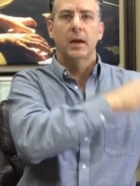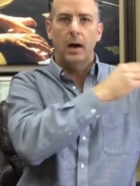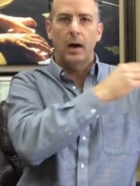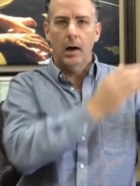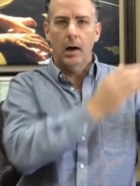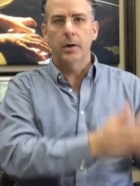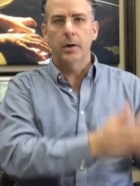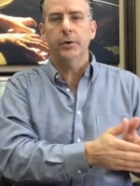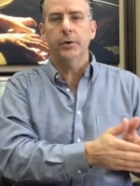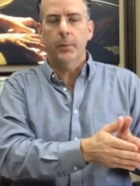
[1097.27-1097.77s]

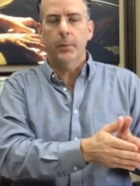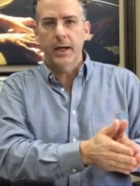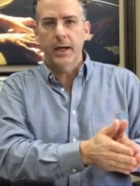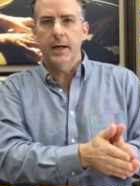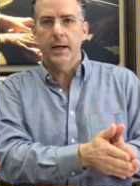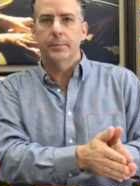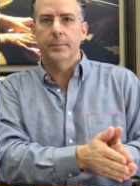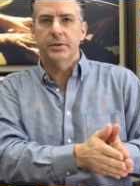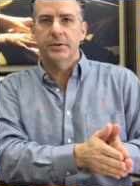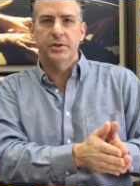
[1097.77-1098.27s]
all the way
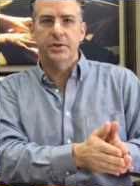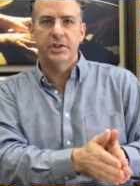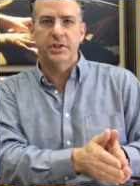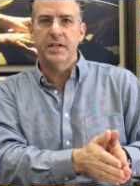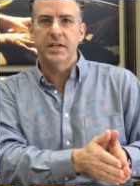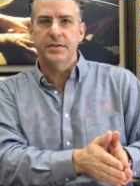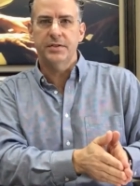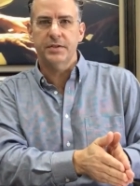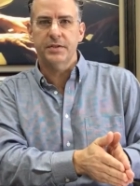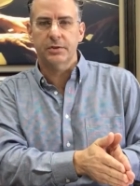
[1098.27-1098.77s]
up to
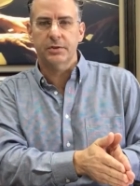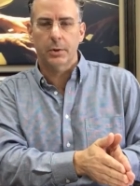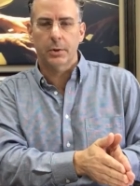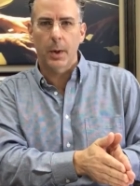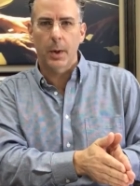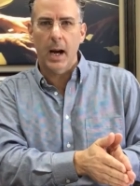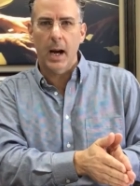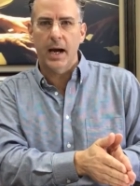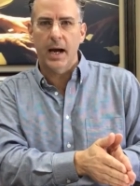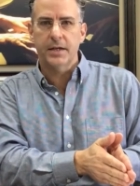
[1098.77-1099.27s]
Jesus
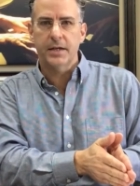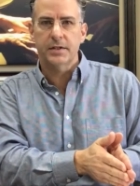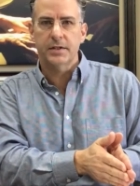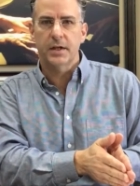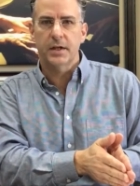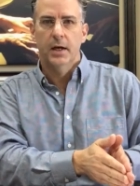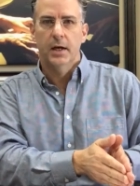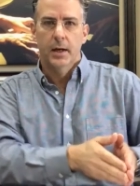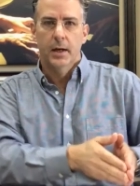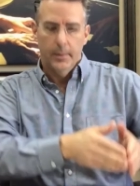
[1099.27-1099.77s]
Christ.